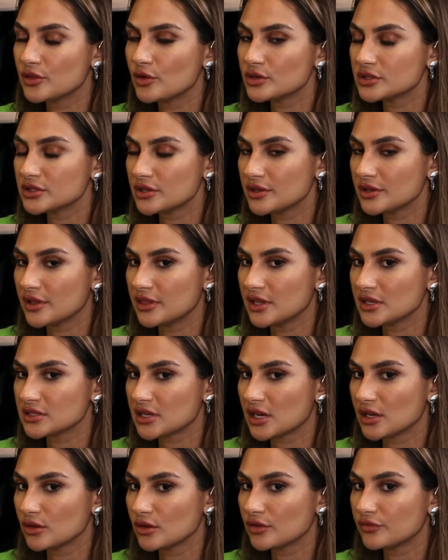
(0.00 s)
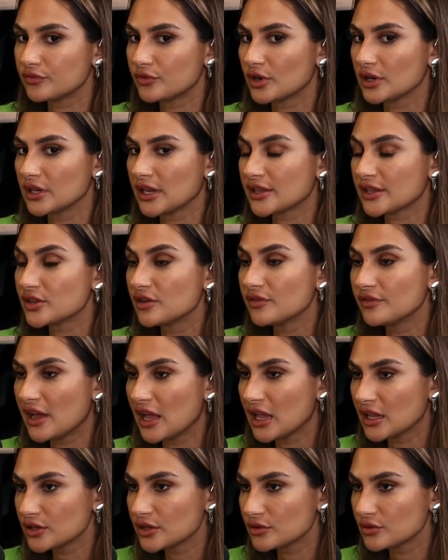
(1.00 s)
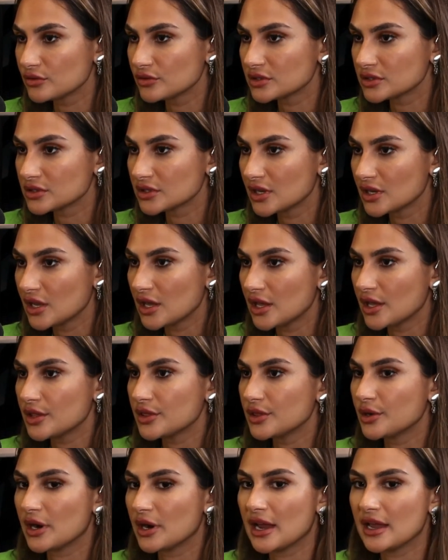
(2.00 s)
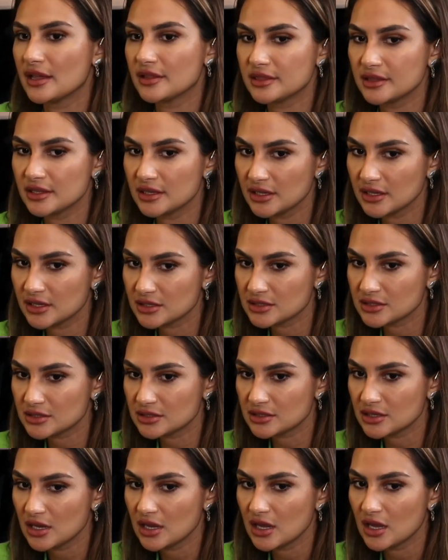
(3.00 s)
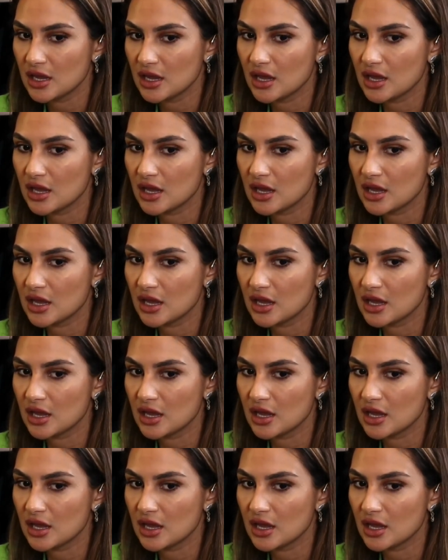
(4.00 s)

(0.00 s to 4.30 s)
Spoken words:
And those are the things I look for, like their values, their ethics,